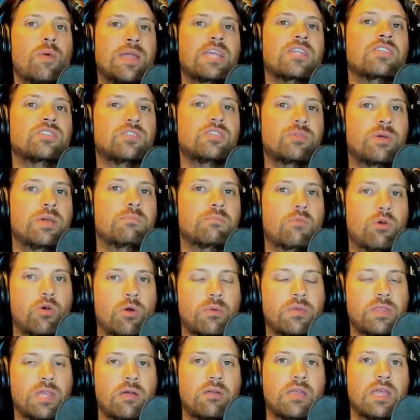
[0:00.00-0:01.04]
into it more
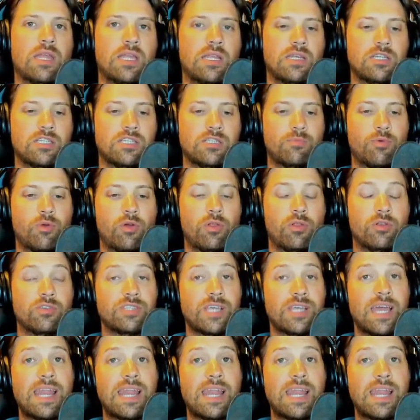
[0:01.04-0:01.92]
without getting into spoilers,